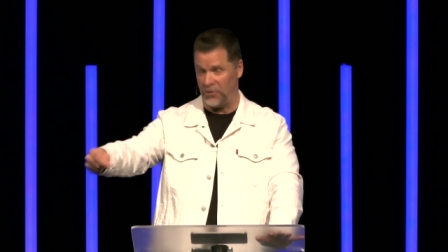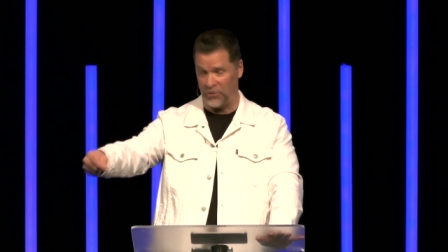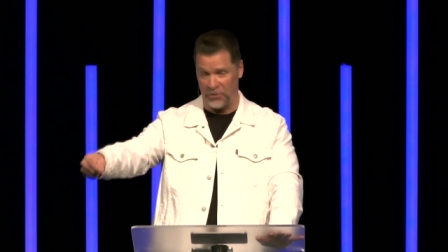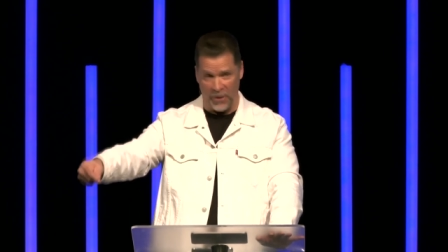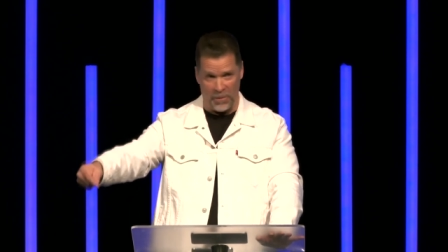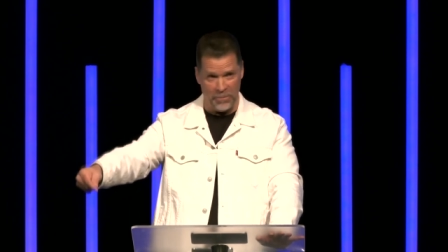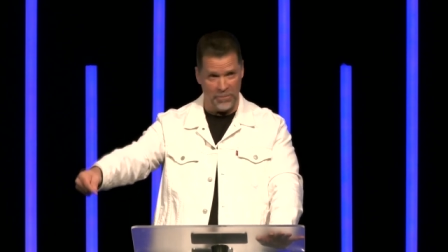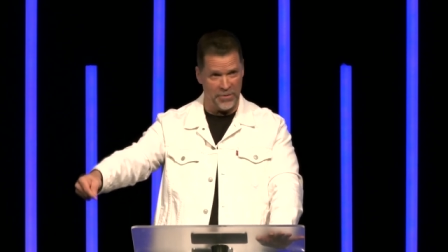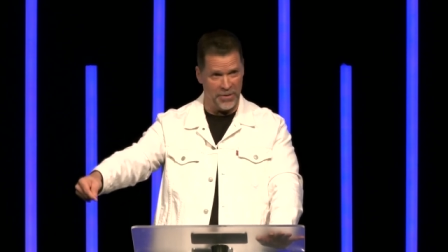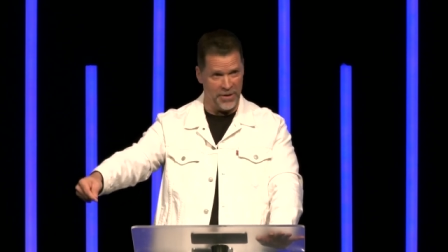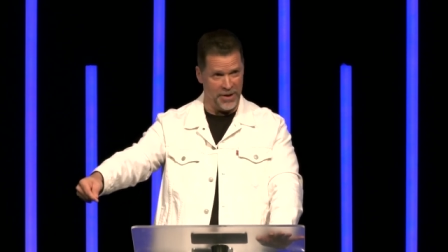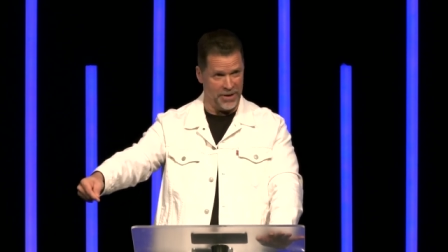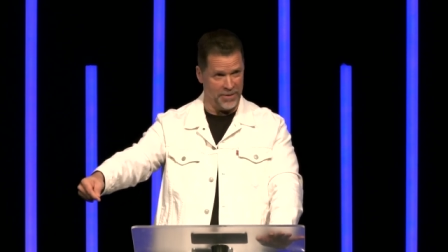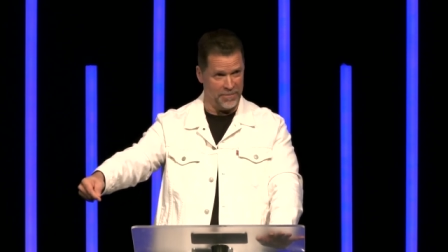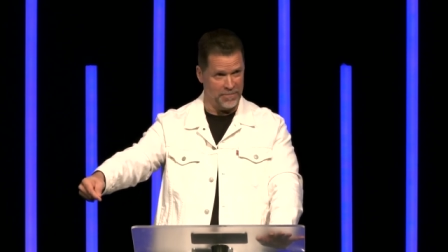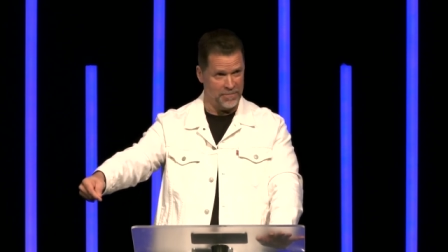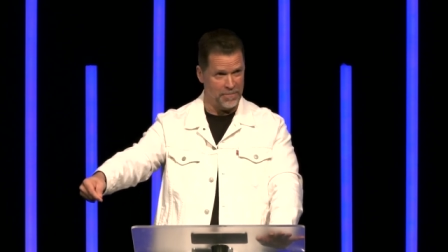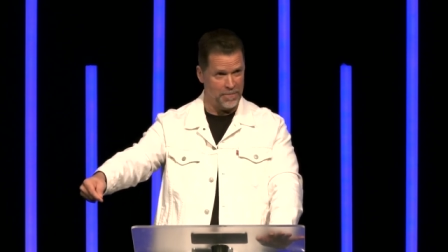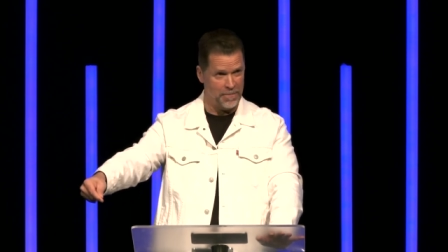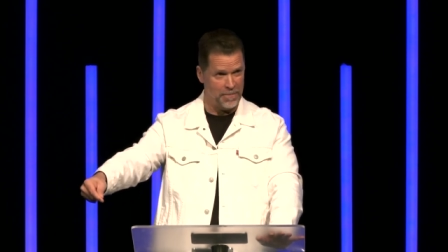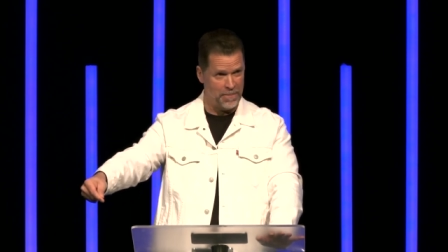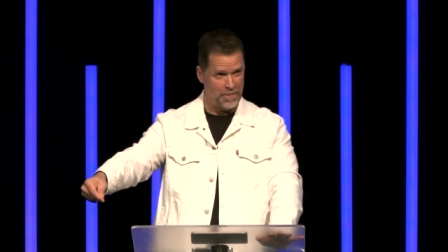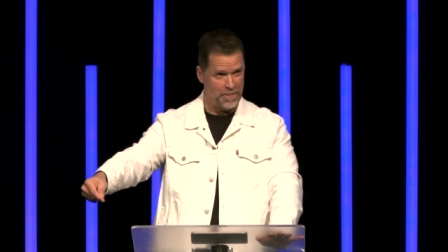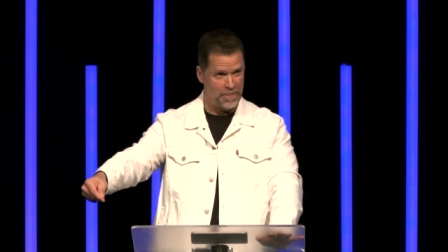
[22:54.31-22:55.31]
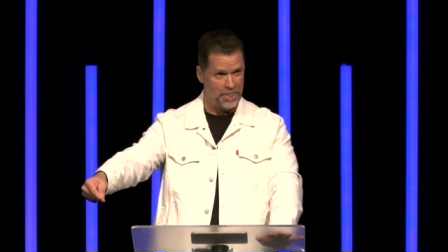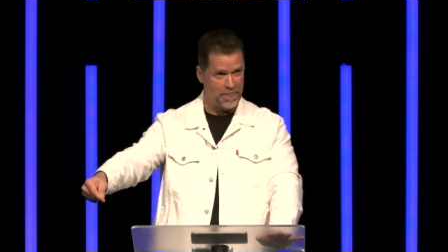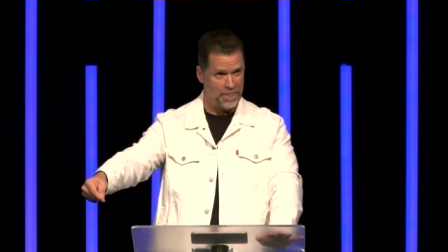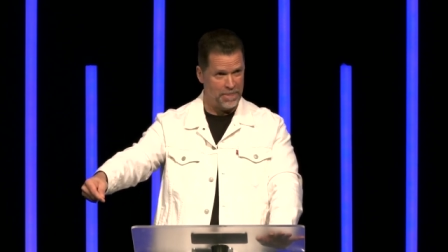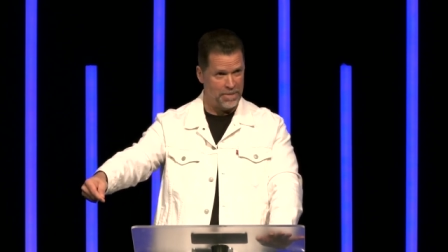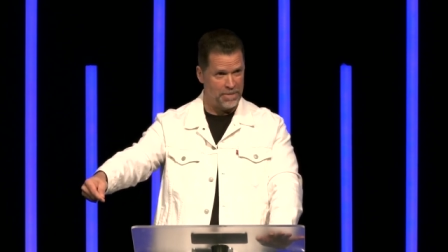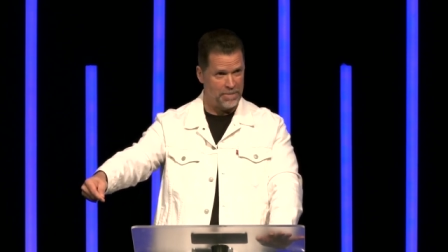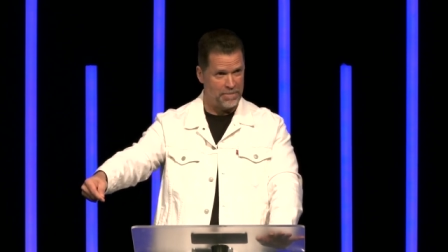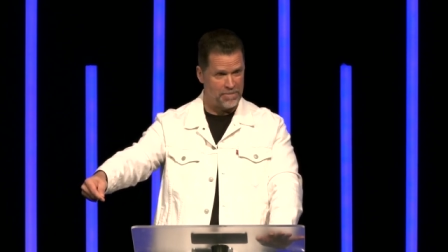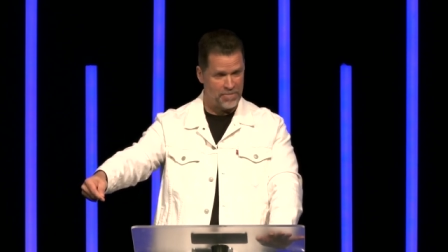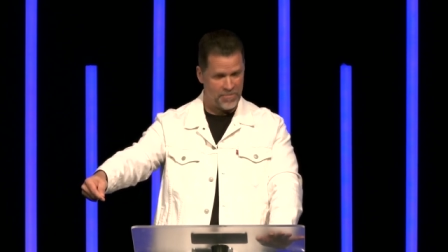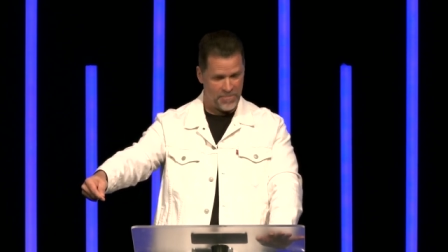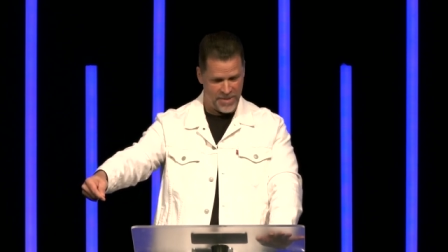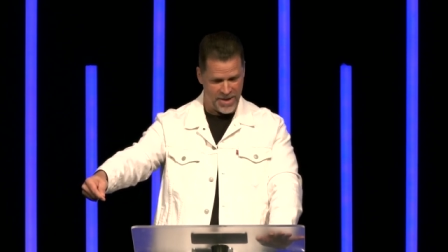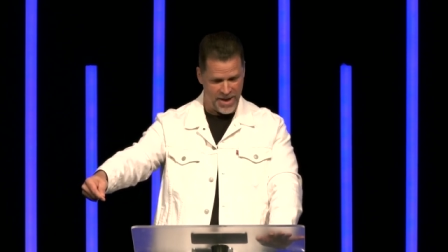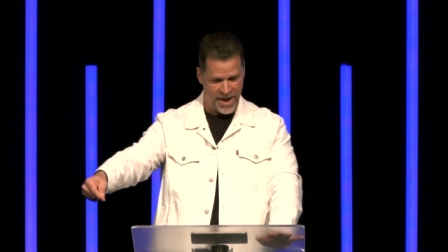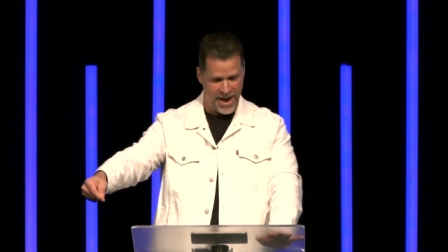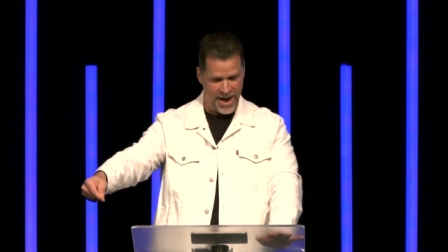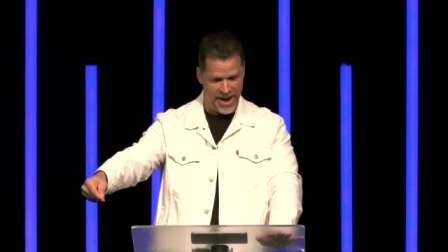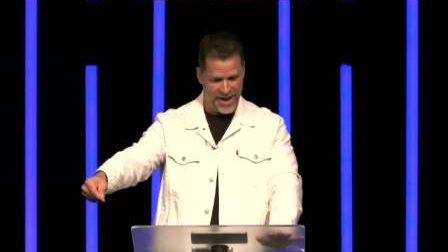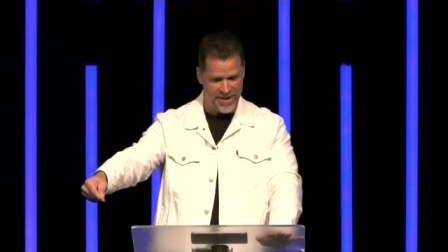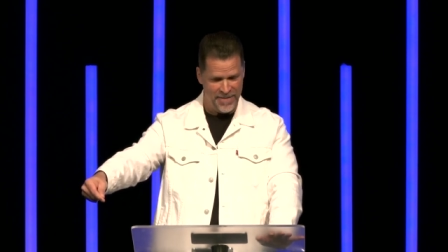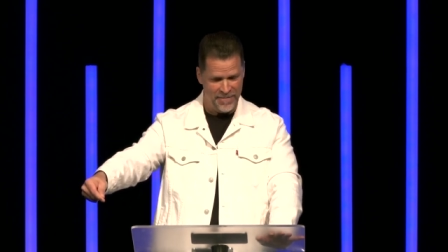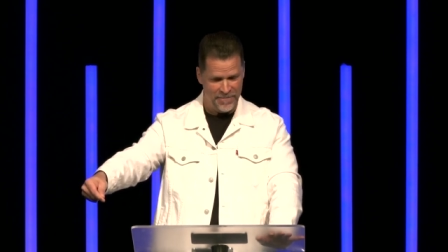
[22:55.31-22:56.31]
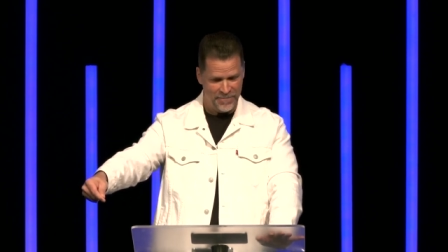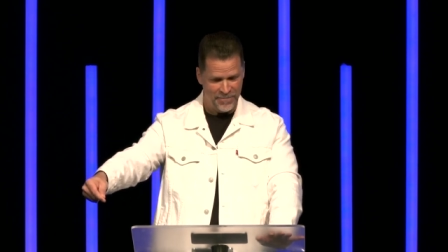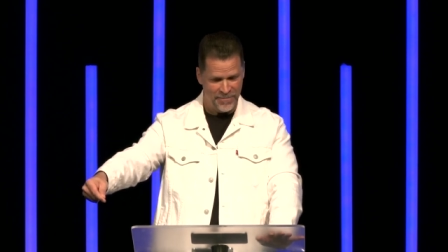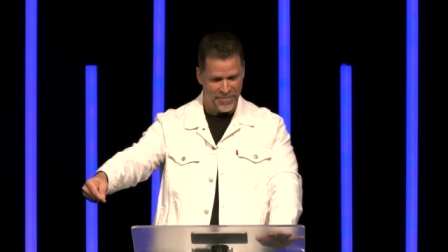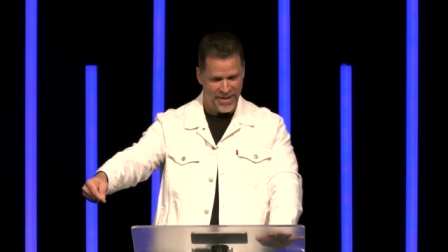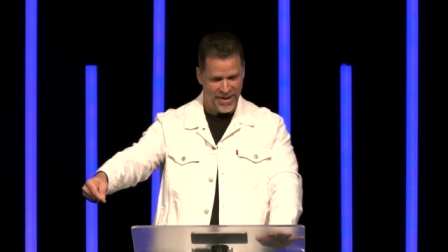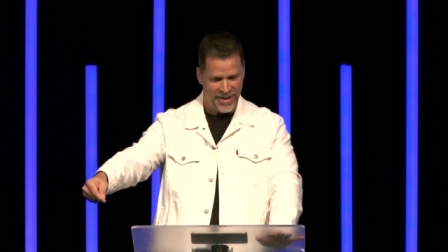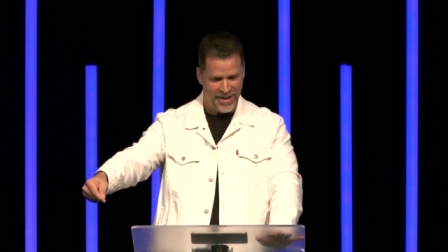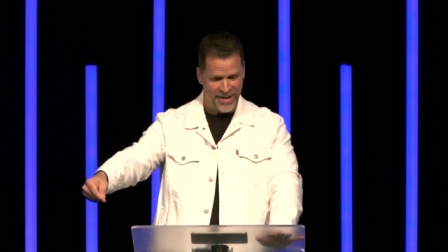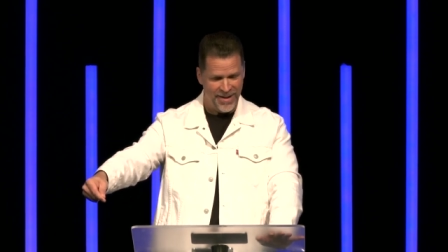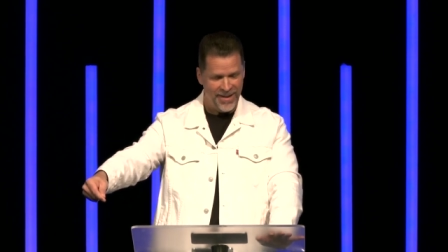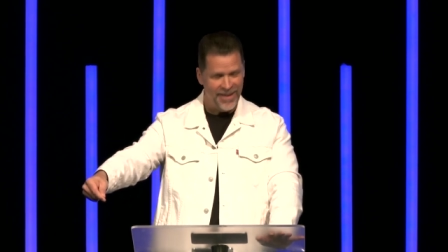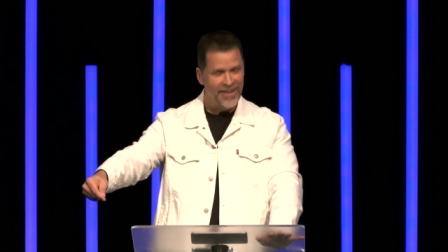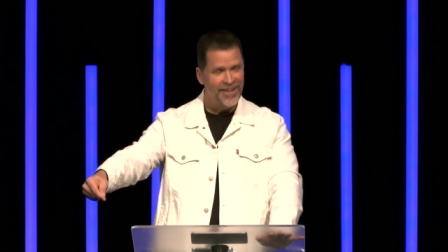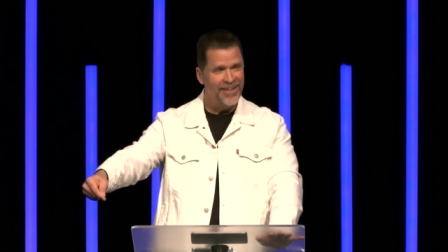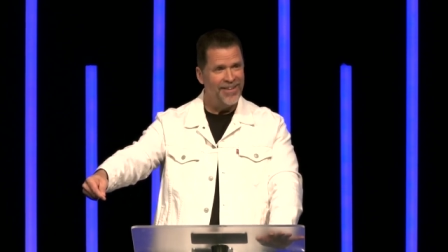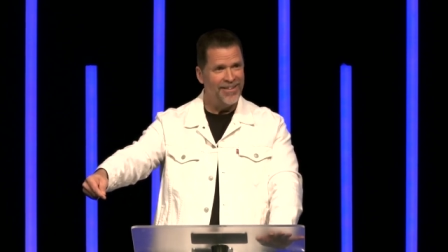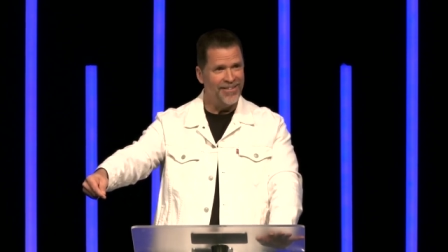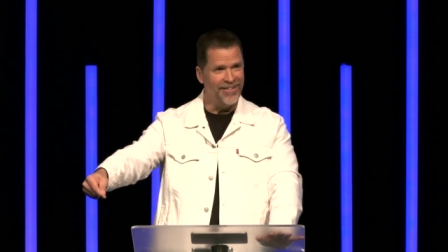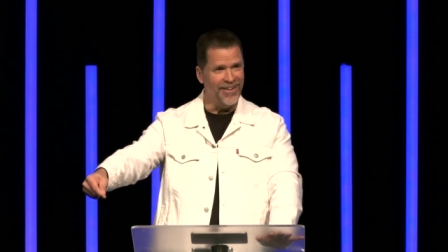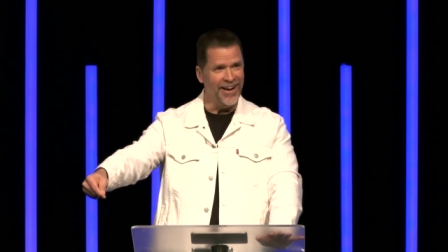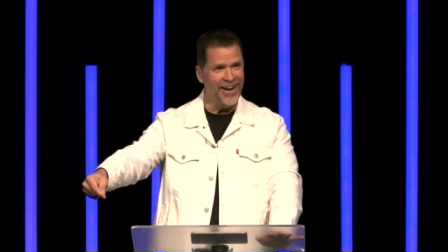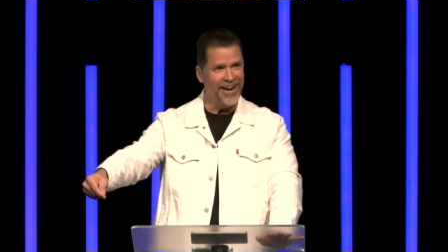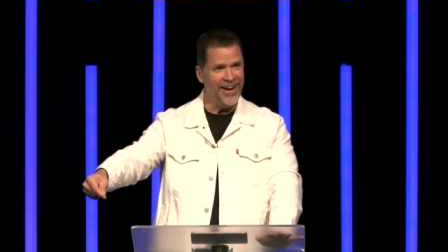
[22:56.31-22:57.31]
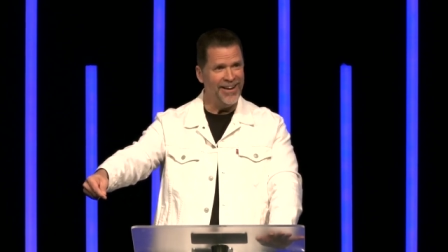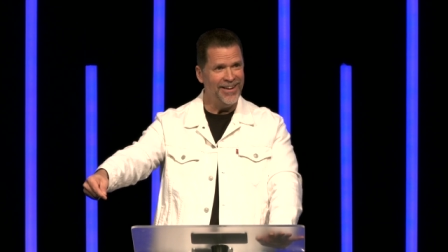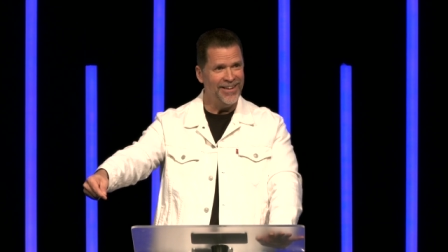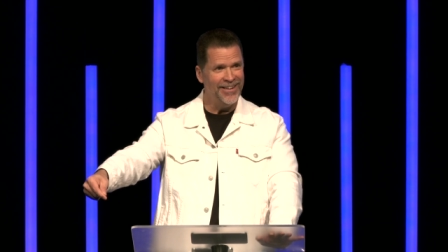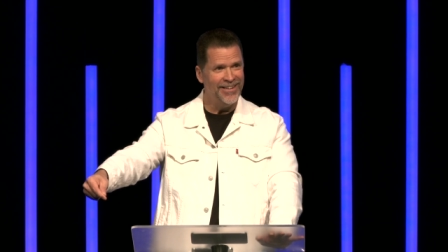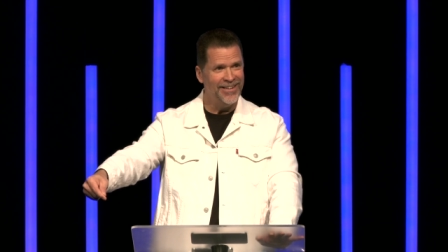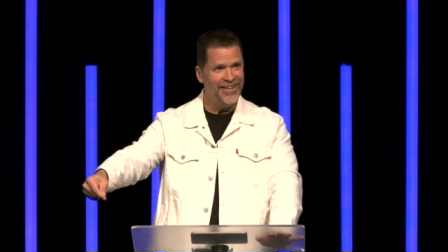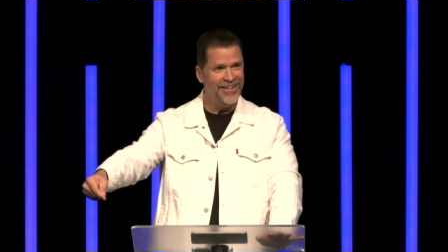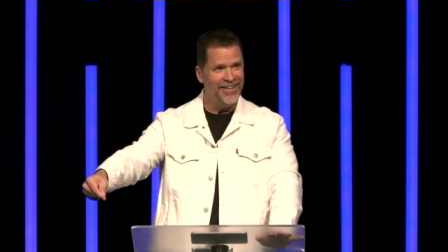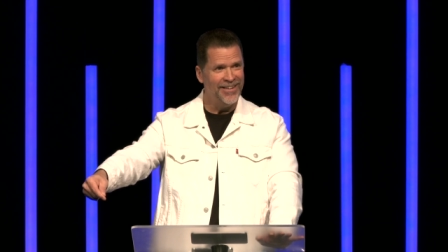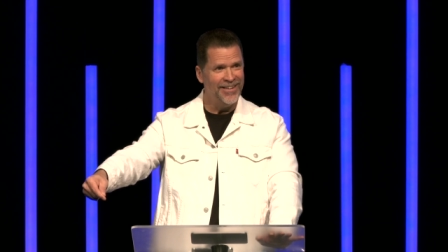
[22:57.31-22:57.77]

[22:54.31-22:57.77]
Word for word: something, okay? Right?